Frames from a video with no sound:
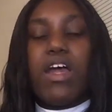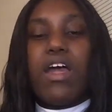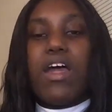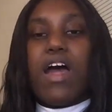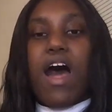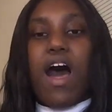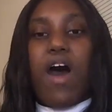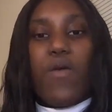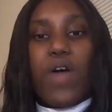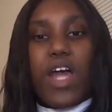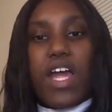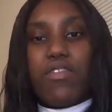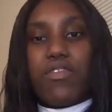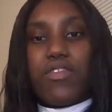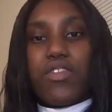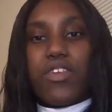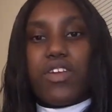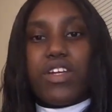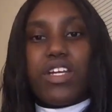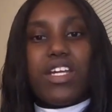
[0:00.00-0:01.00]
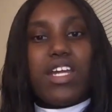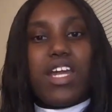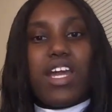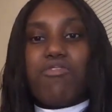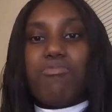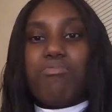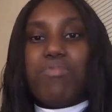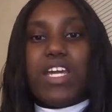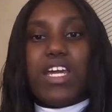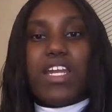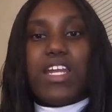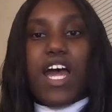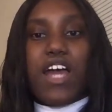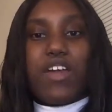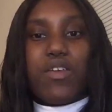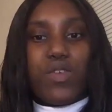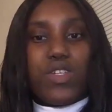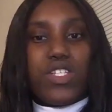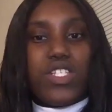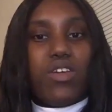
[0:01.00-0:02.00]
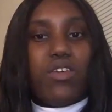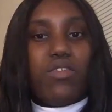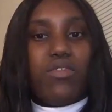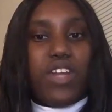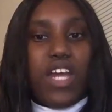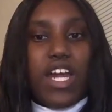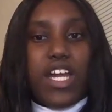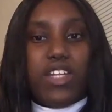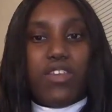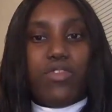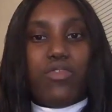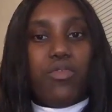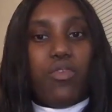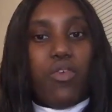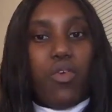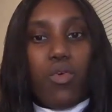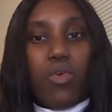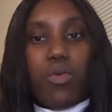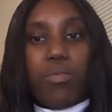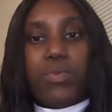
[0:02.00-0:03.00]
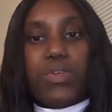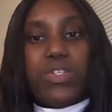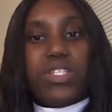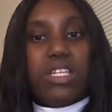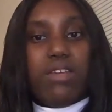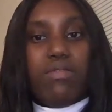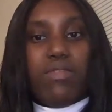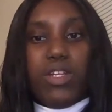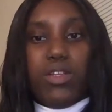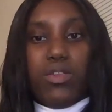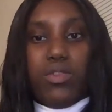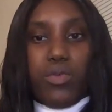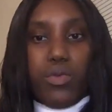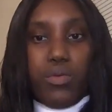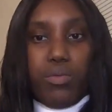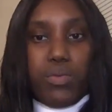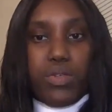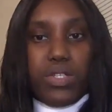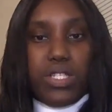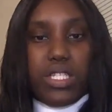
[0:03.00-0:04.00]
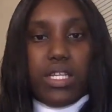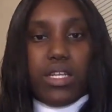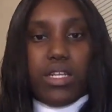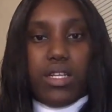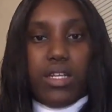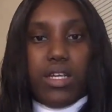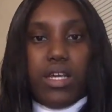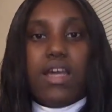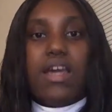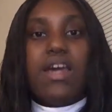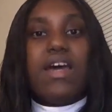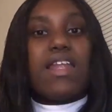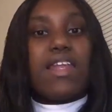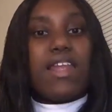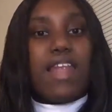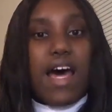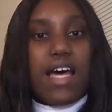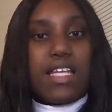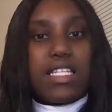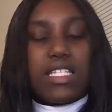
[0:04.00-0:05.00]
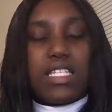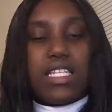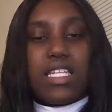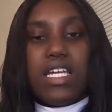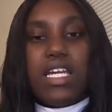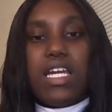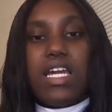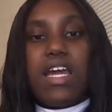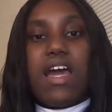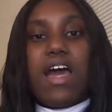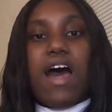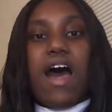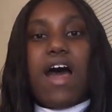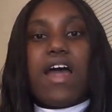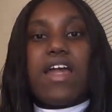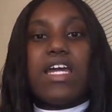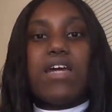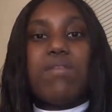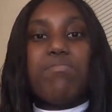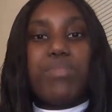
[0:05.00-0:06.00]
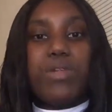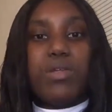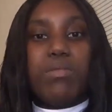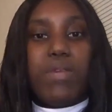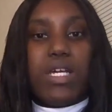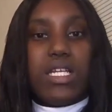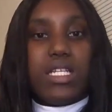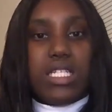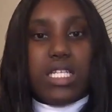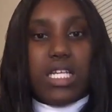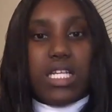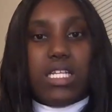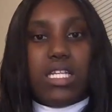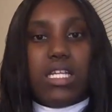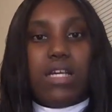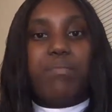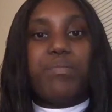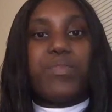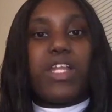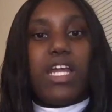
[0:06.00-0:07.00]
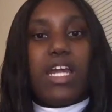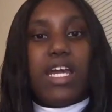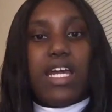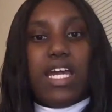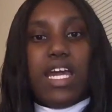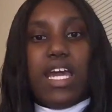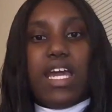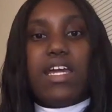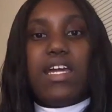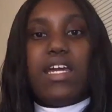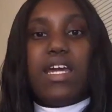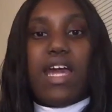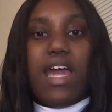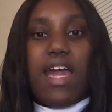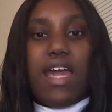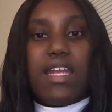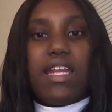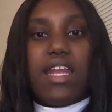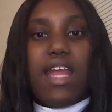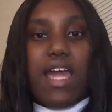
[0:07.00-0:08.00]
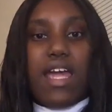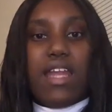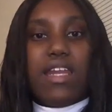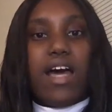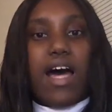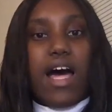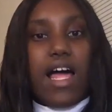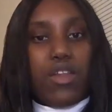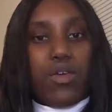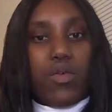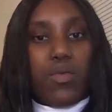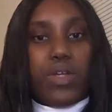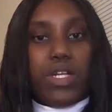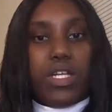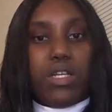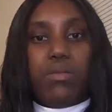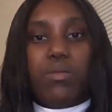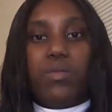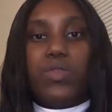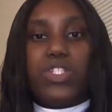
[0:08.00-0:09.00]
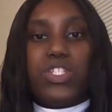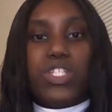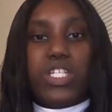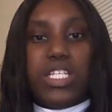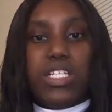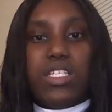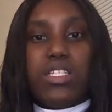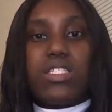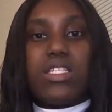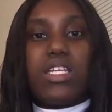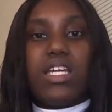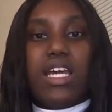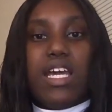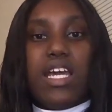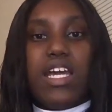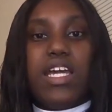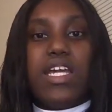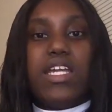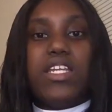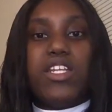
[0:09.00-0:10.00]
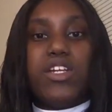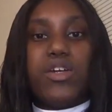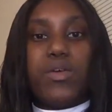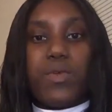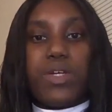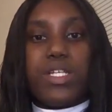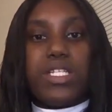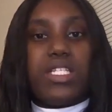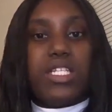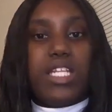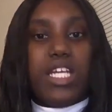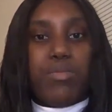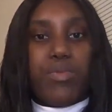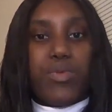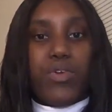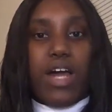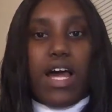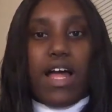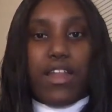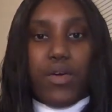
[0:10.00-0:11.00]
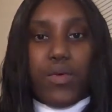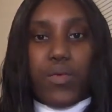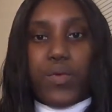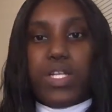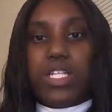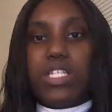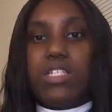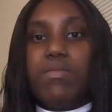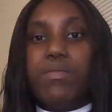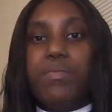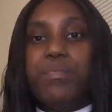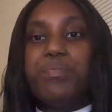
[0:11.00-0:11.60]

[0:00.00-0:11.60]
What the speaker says: However, it gave me an accuracy of 94.73%. Lastly, I implemented a KNN algorithm, which is K nearest neighbor algorithm,